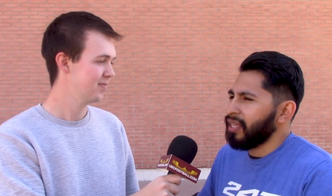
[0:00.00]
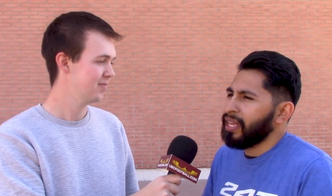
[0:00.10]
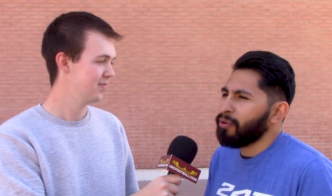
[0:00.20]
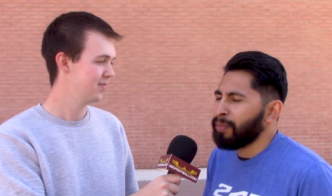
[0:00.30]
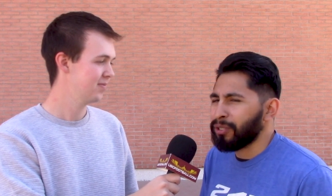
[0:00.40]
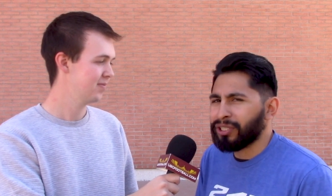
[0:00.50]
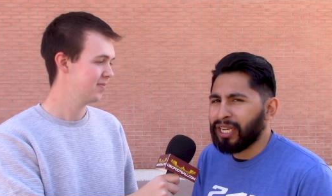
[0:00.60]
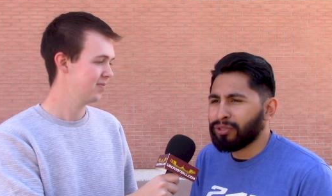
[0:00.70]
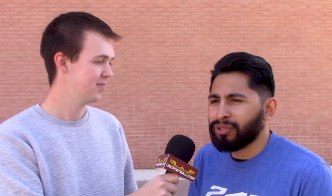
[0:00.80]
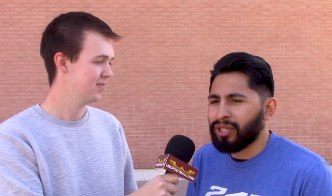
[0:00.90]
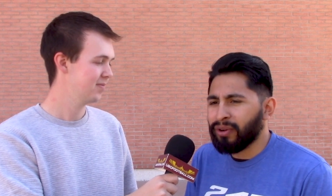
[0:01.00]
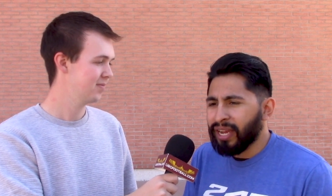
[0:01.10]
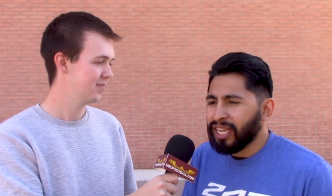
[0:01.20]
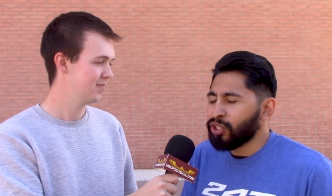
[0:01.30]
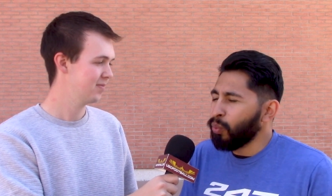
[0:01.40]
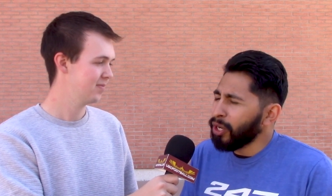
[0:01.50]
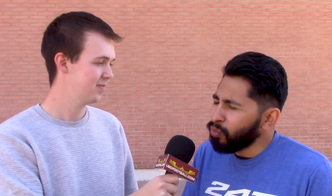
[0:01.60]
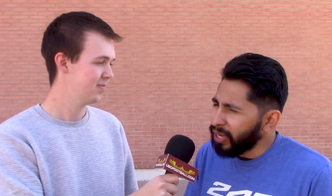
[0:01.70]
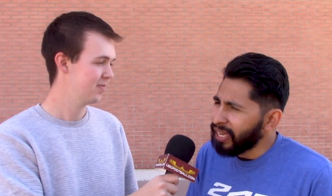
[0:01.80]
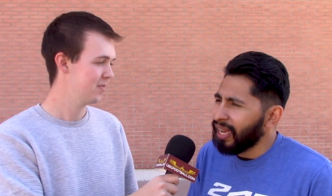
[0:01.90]
Speaker 1: interrupt your schedule. So it's a weird
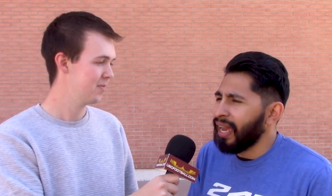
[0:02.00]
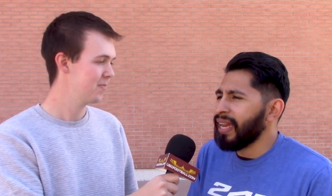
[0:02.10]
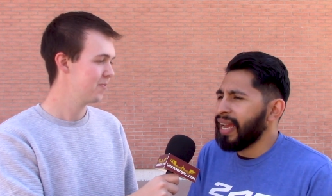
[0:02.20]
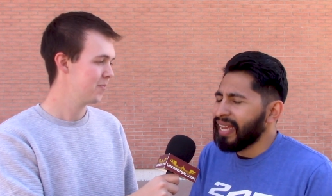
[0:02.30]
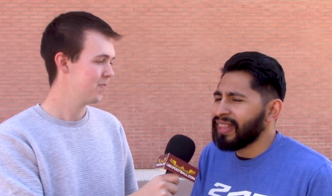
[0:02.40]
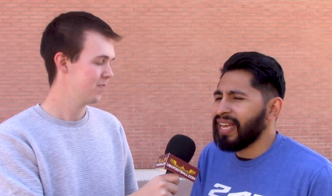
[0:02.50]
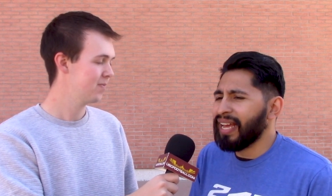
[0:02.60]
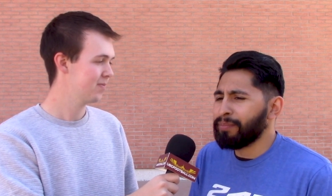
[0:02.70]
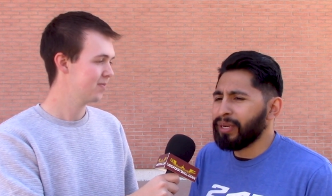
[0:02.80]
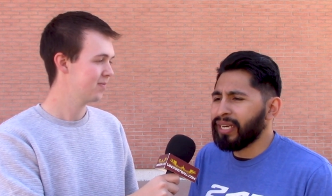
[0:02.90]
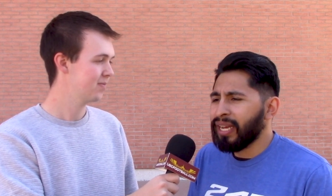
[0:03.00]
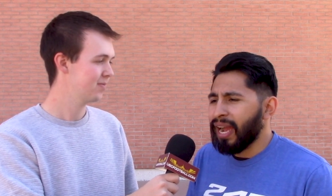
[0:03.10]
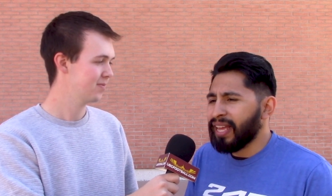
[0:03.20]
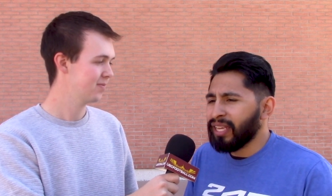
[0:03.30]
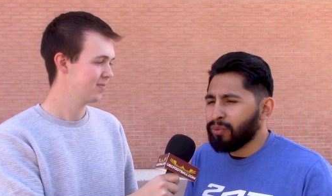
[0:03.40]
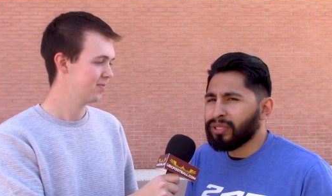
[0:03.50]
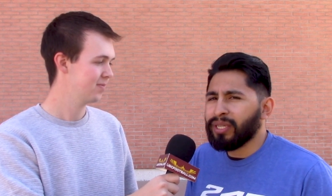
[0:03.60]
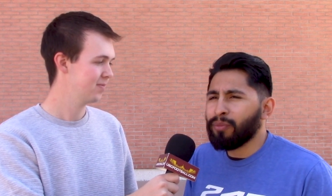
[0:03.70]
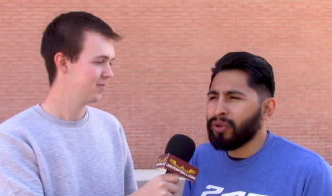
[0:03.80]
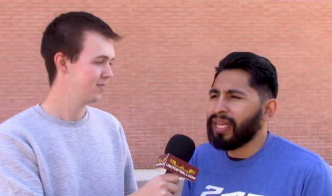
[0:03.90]
week. I get that, but I think we'll
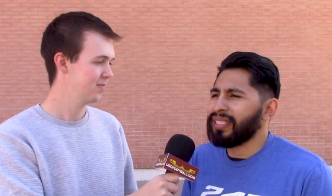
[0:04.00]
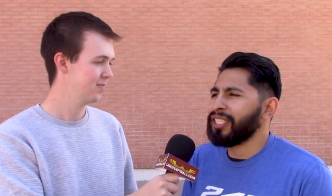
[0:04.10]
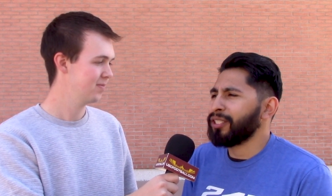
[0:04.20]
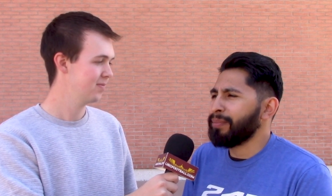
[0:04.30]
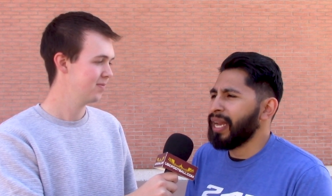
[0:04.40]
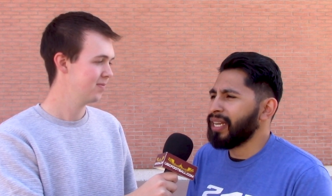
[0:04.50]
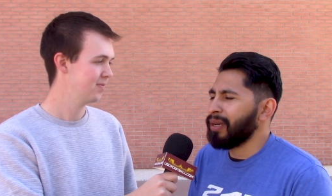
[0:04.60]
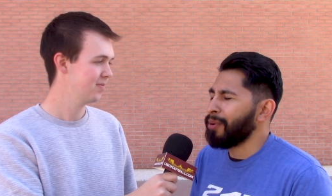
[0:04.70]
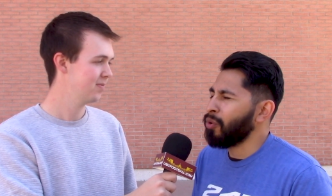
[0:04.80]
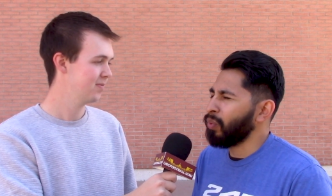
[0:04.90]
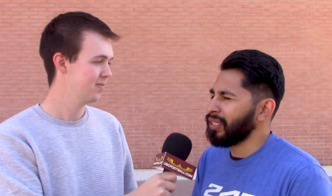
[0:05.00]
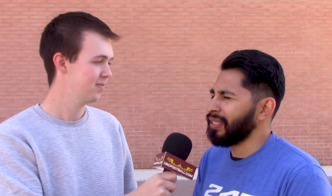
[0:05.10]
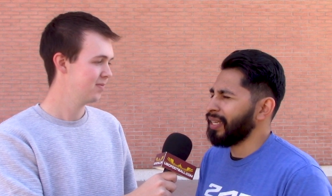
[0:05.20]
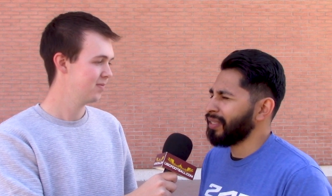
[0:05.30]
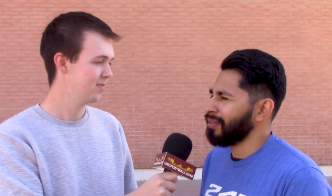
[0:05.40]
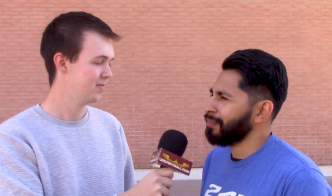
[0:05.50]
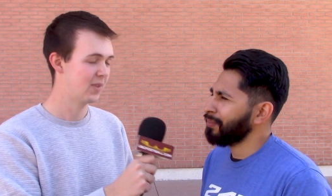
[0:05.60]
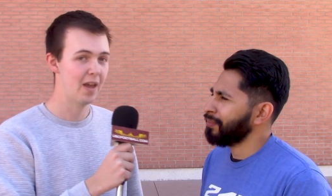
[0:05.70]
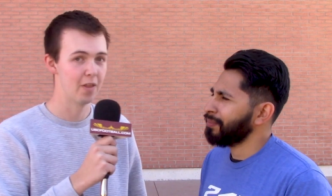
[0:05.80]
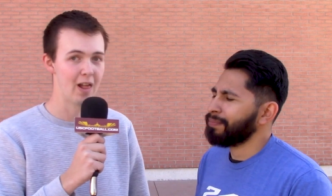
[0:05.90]
see more of that tension back up on Wednesday.
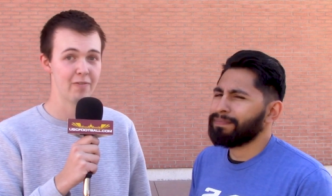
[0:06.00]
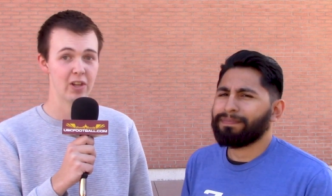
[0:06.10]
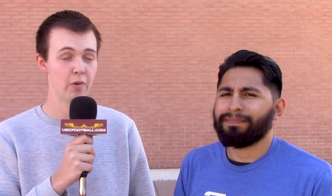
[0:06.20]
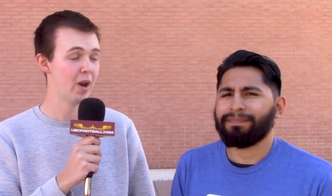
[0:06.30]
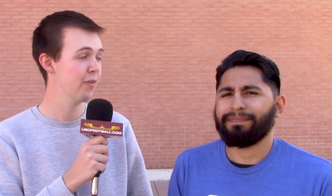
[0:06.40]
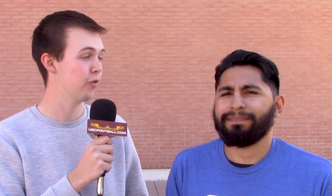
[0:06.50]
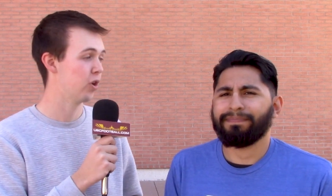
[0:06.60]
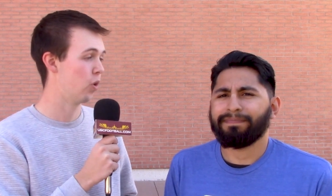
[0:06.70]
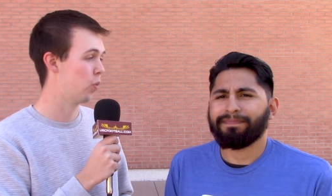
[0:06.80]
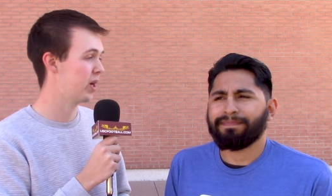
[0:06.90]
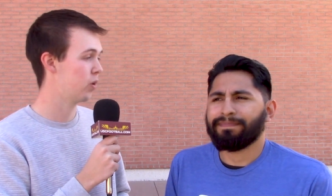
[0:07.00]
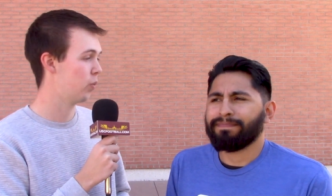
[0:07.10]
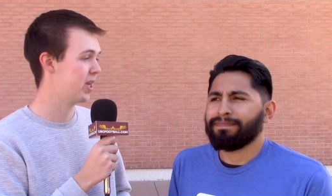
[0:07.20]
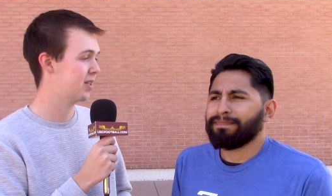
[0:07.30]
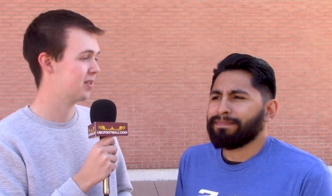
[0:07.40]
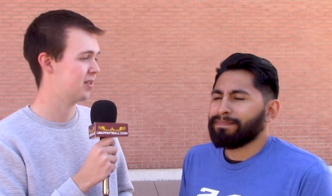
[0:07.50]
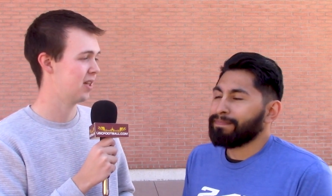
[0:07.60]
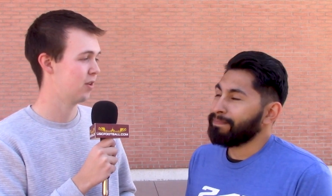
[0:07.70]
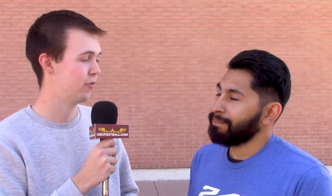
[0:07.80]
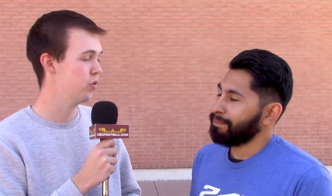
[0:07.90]
Speaker 2: Yeah, and they'll have to get ready for a weird weeks
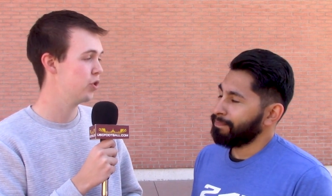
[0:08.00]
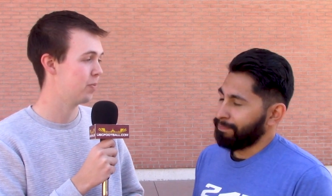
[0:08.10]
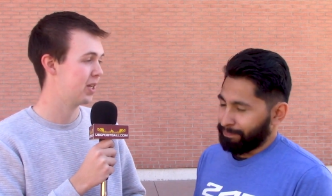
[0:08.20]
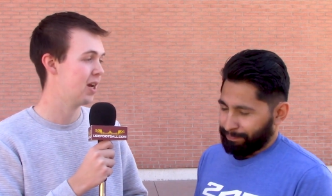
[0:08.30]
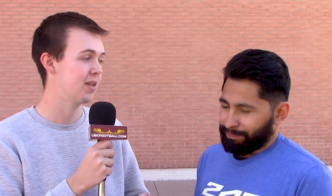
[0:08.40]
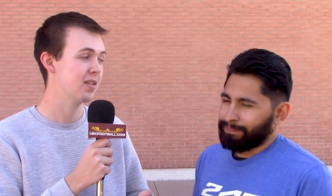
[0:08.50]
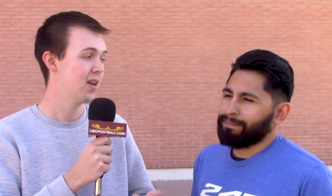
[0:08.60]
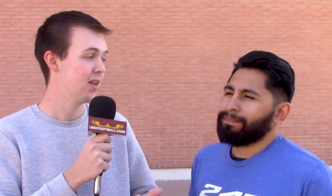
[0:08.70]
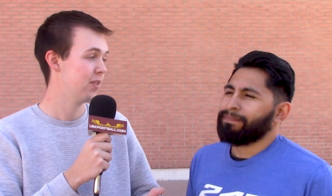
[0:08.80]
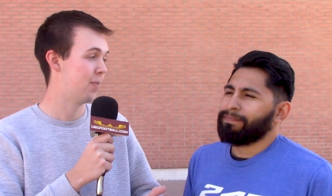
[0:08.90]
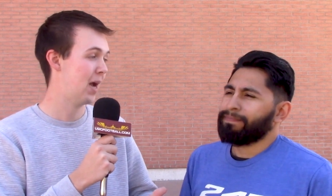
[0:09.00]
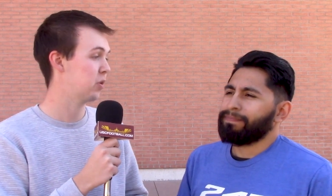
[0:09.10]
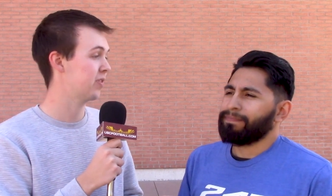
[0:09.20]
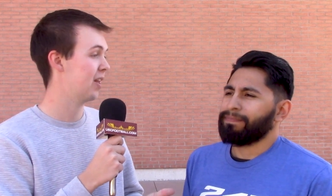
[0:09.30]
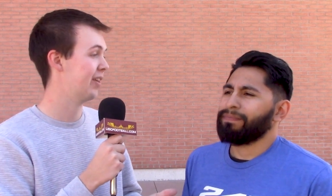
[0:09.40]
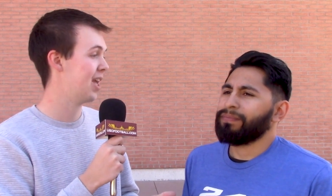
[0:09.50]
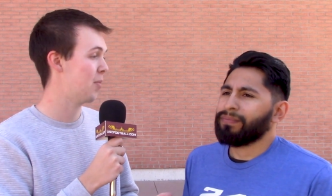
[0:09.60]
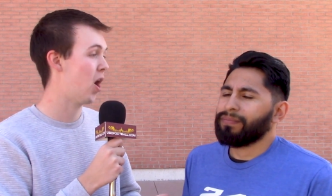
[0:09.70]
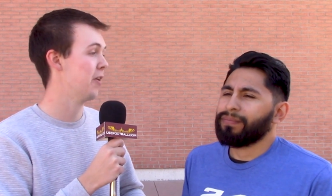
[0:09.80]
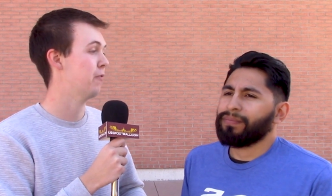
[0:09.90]
in the future, because the Pac-12 title game
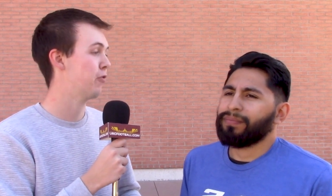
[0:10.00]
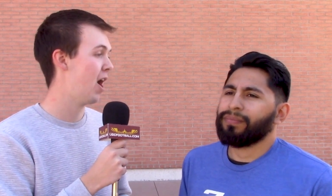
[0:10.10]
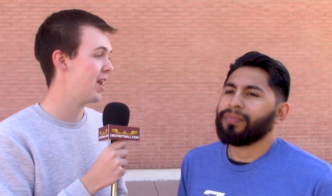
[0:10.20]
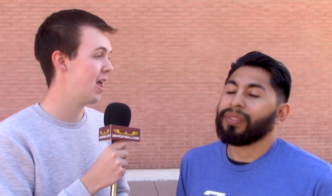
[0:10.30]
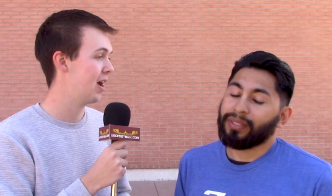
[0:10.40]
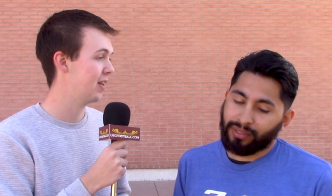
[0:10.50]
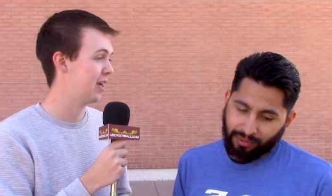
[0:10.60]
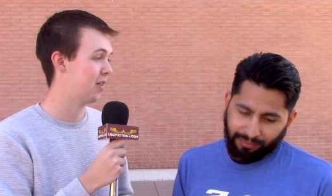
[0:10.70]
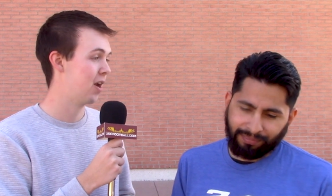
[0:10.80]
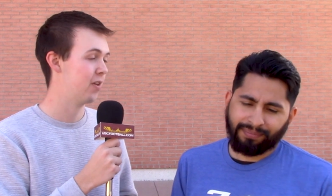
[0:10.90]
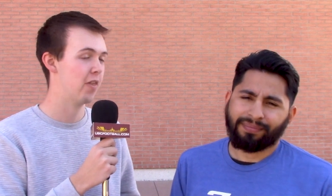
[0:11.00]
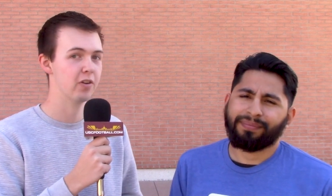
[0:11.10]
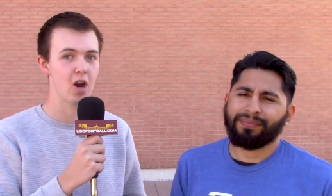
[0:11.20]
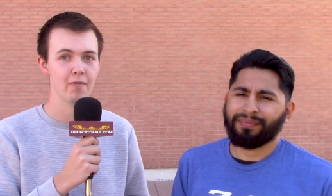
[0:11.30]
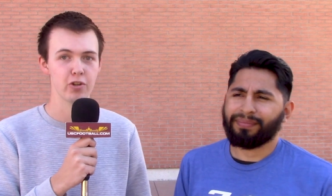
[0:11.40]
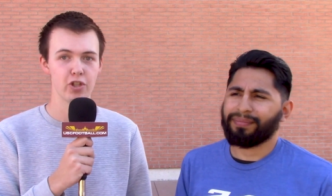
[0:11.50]
on a Friday, unlike a lot of the other conference